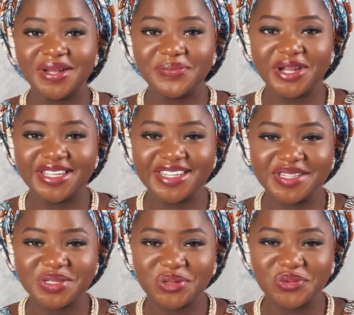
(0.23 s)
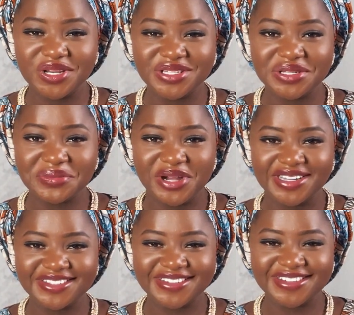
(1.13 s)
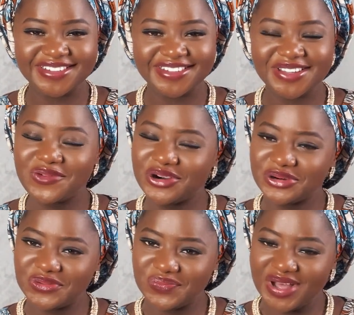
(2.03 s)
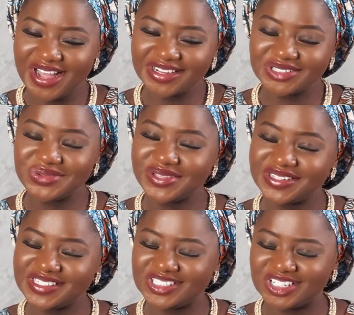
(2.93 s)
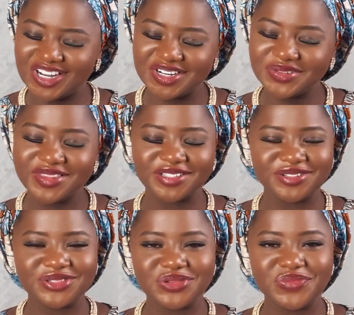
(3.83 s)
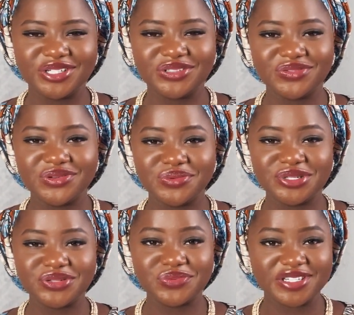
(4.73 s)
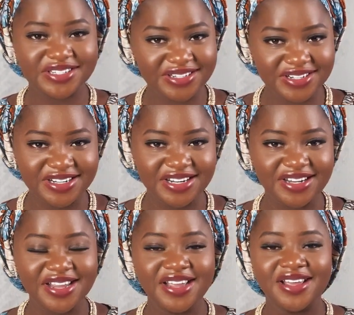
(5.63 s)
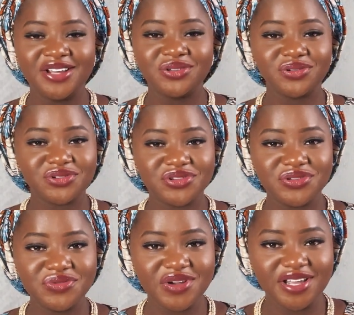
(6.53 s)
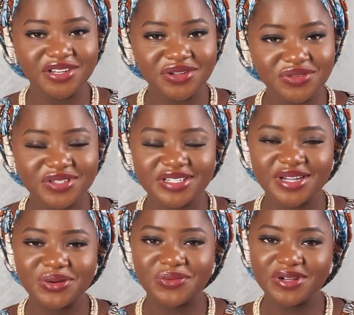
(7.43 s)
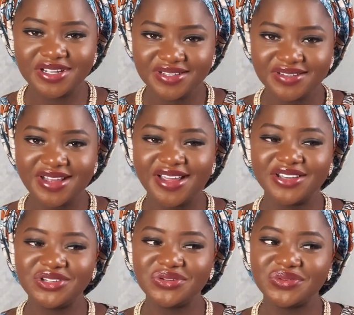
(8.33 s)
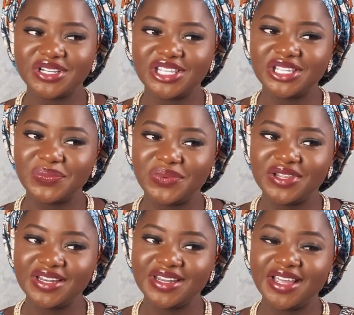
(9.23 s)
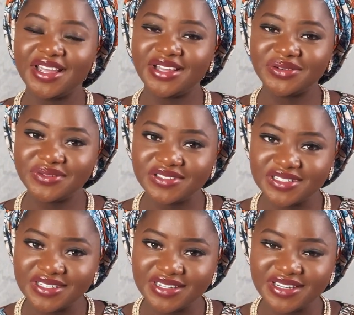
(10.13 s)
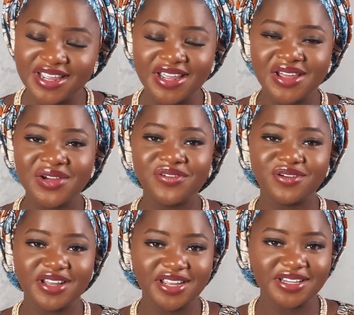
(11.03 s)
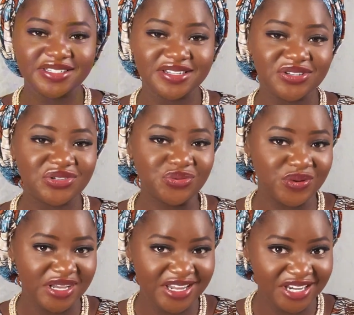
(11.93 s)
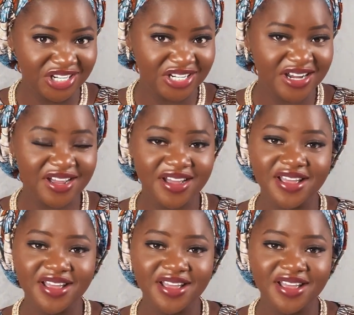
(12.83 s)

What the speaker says: My kings and queens, your majesties, welcome back to this channel. Thank you so much for always returning. Trust you and yours are well and you're keeping healthy, connecting to nature,